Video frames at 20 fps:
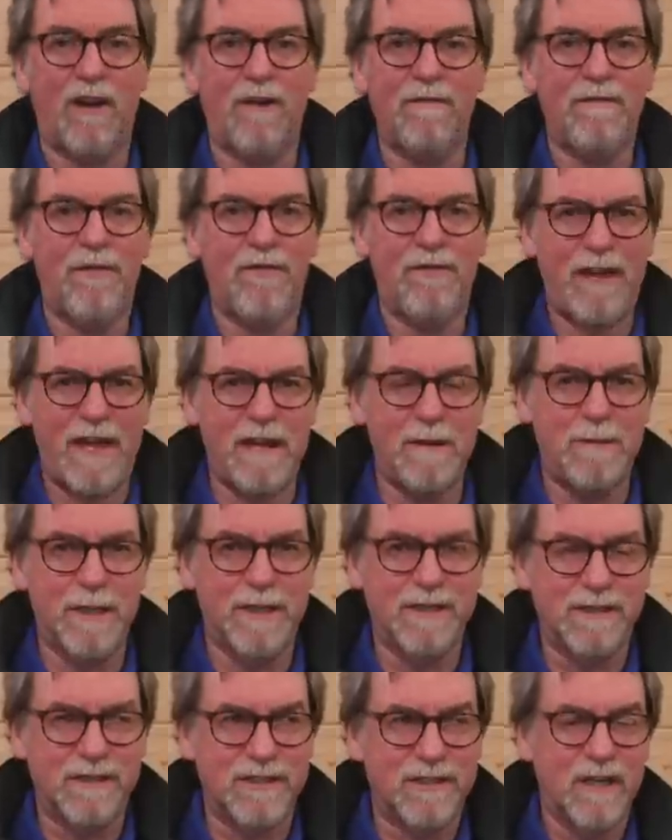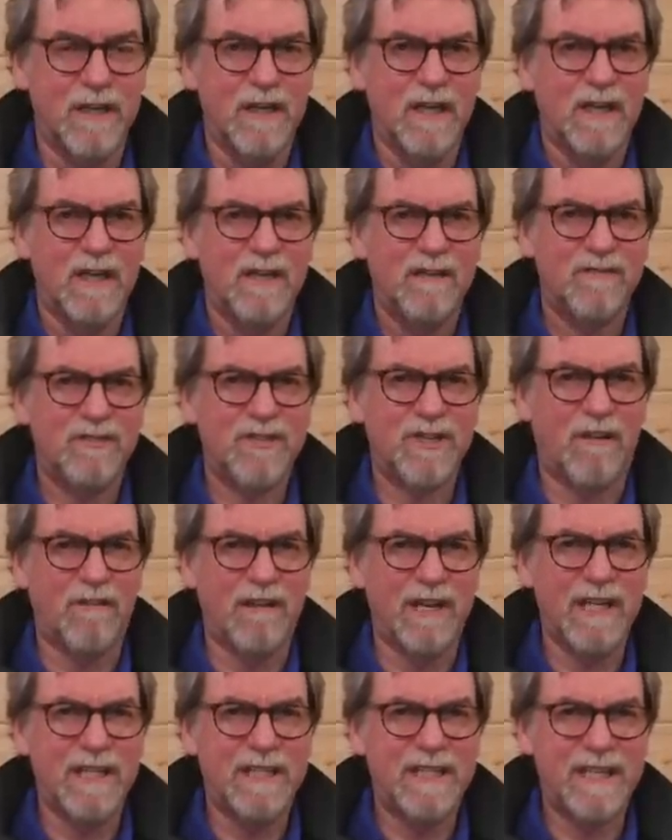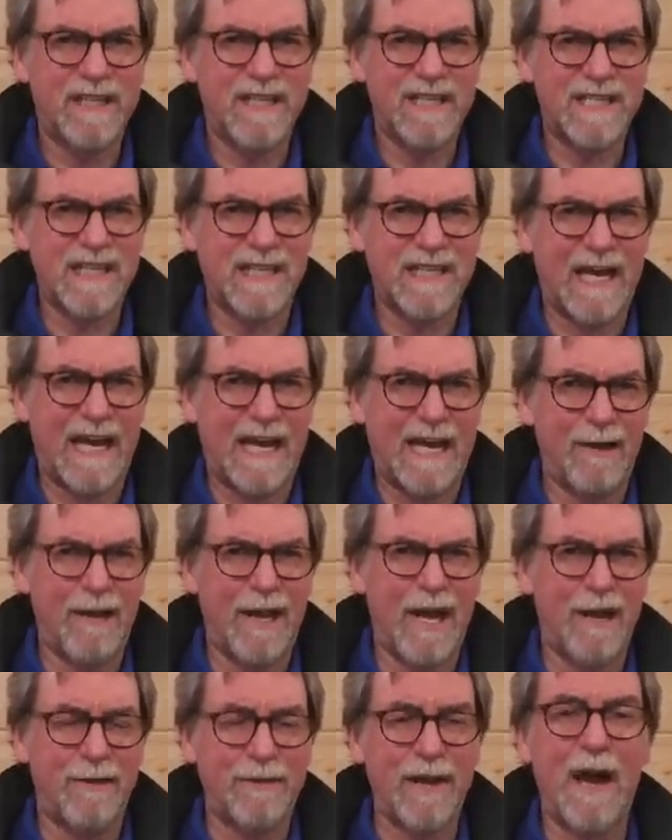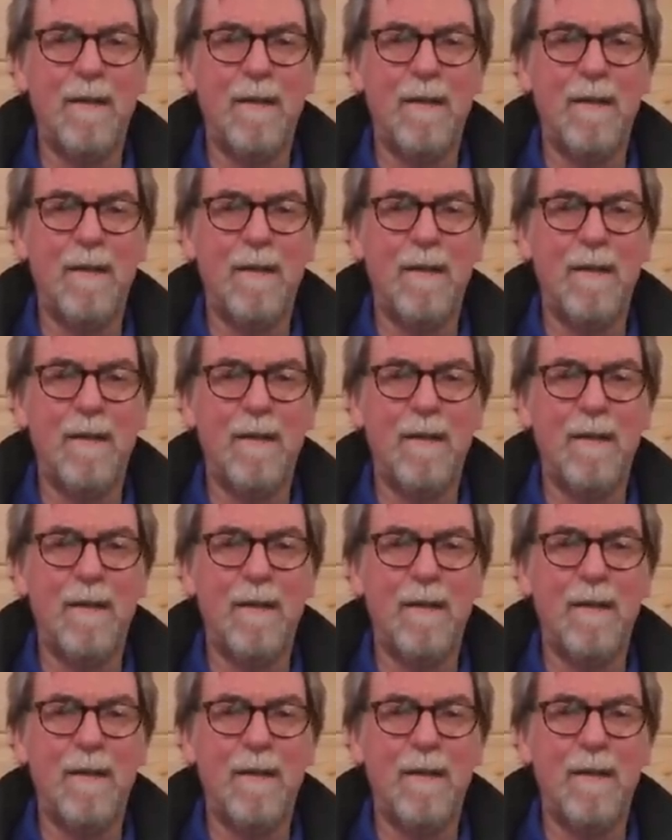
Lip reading: of Theobans. Sorry, did I say that out loud?